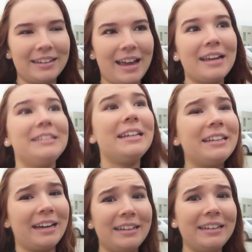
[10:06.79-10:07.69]
I did
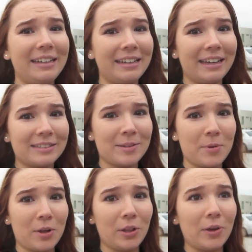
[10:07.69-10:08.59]
kind of need to get
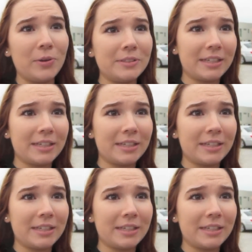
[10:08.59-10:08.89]
some clothes